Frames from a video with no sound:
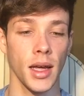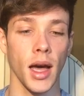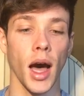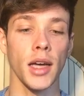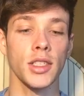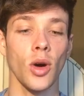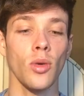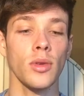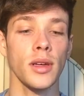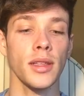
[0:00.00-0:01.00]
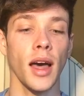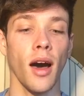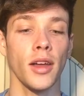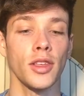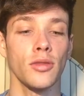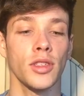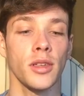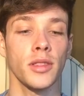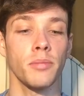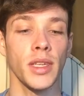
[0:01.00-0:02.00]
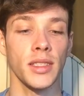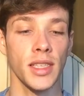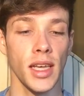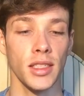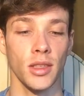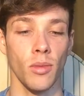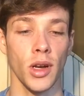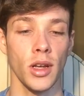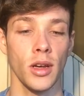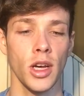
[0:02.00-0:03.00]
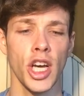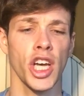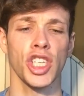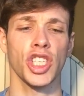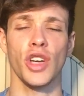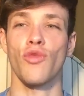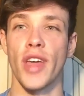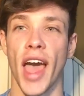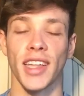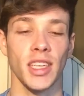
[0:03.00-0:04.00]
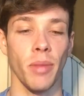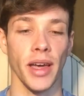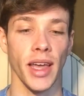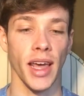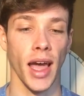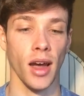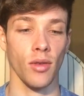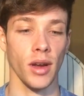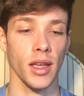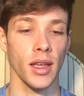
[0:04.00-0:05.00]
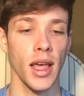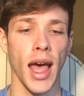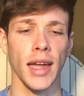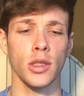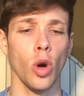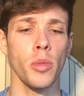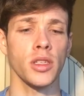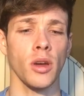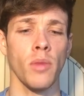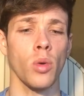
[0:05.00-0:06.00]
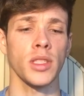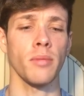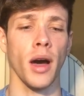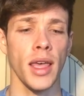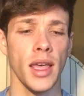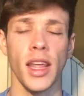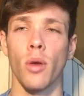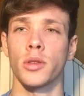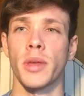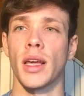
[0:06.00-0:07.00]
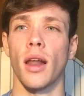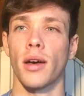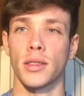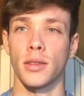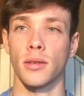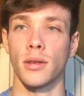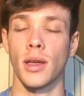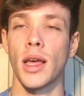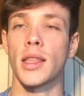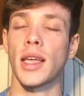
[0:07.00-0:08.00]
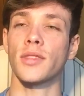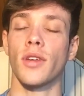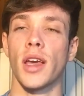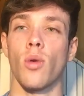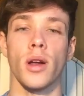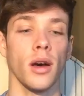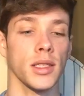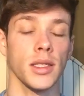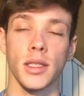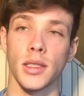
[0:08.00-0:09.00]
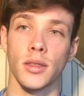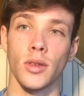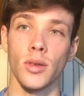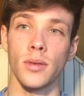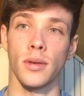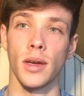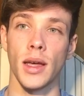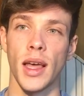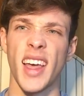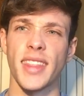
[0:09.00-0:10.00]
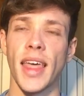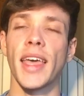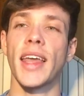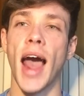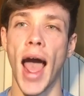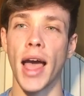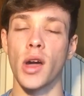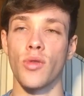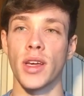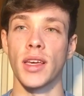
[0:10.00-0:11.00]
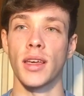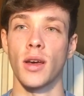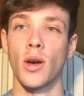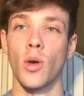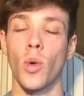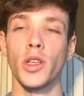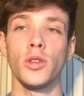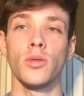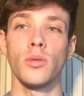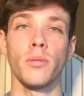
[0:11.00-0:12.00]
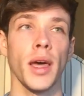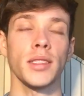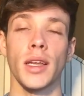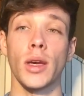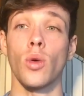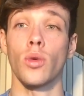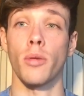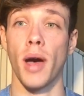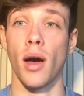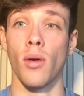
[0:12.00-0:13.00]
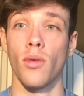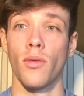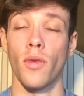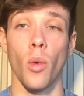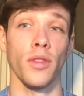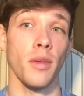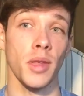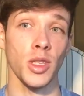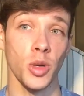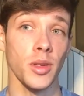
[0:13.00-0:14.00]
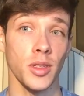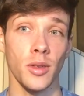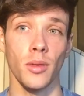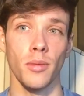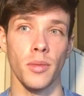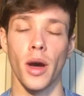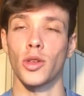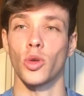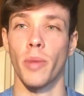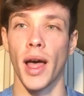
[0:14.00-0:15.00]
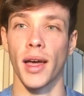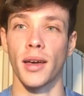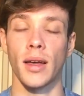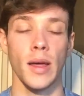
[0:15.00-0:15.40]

I told her that I knew she had been seeing someone. She reacted by getting angry and told me someone was in my ear and that I was being lied to. That's funny how what narcissists do. They get angry when you basically call them out for what they've been doing to you behind your back.